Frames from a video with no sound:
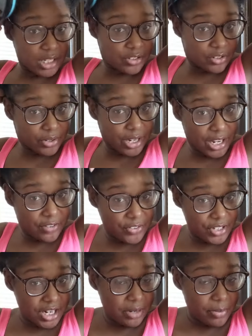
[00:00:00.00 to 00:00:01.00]
It's okay
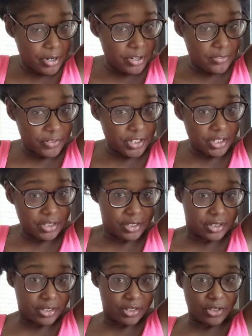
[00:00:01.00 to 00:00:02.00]
if it's not perfect.
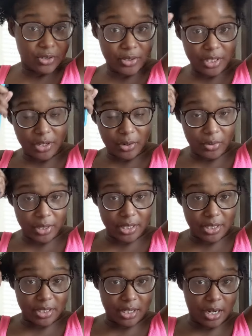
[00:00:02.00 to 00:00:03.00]
You can
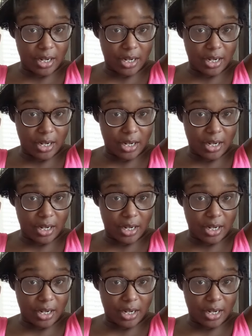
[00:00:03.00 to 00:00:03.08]
always